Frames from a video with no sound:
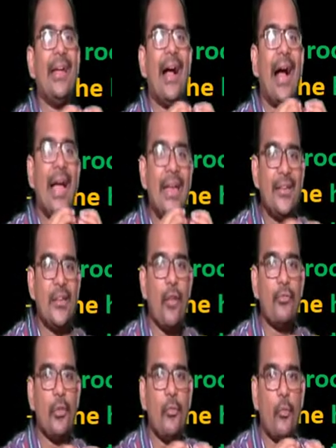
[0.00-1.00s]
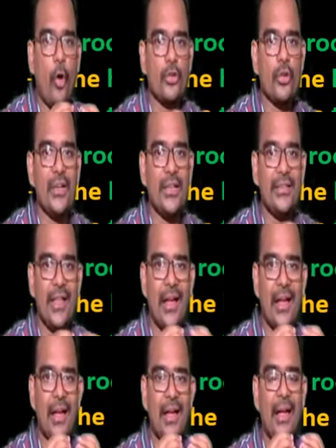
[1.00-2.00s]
height of the water in the